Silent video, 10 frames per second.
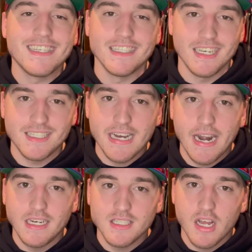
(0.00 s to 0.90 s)
is
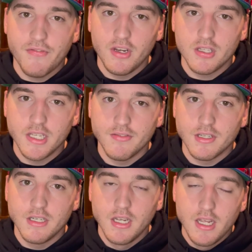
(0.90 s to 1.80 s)
exciting stuff in
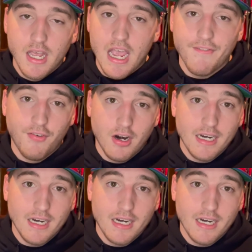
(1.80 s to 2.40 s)
Cleveland. And for a